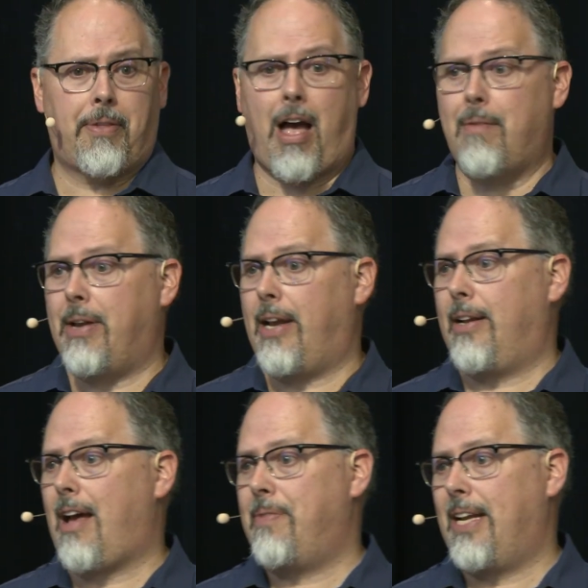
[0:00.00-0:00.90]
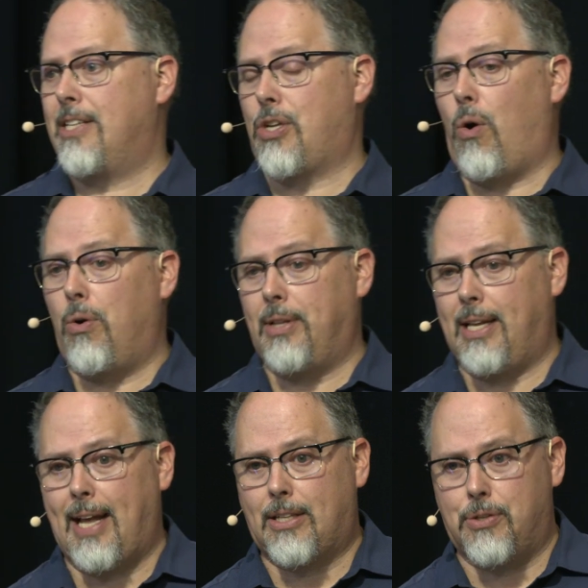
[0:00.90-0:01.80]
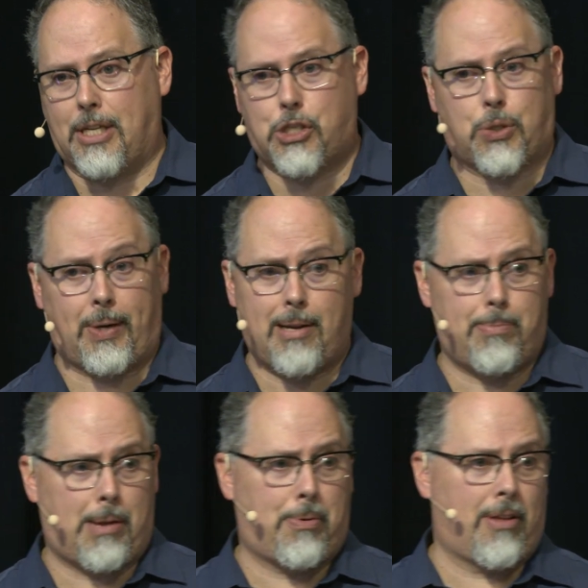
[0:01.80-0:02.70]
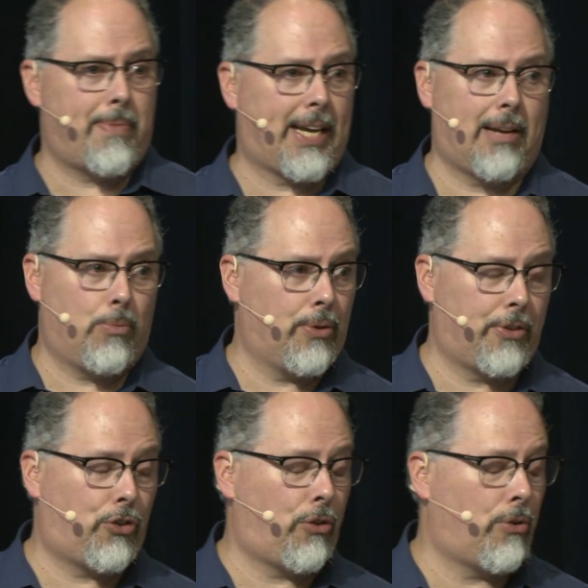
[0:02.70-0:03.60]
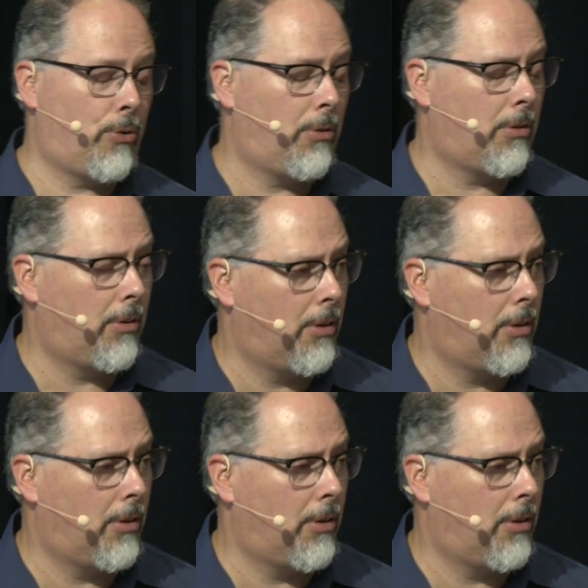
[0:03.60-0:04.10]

I mean, I mean it's only like those extreme people that make it more than two.